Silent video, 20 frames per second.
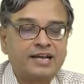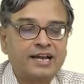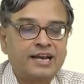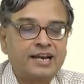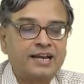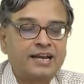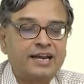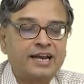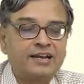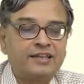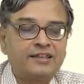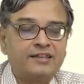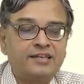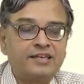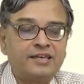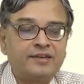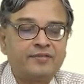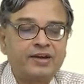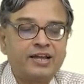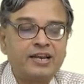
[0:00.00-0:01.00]
and get
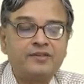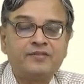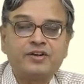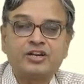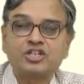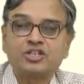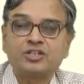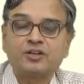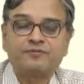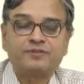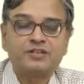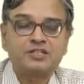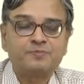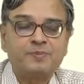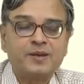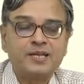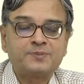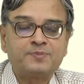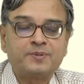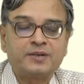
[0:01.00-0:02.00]
the evaluation of
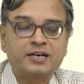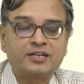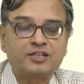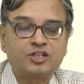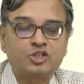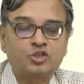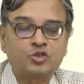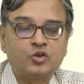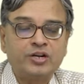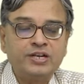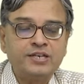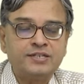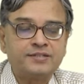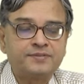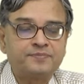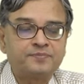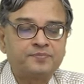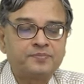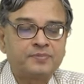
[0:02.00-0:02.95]
displacement at the joints.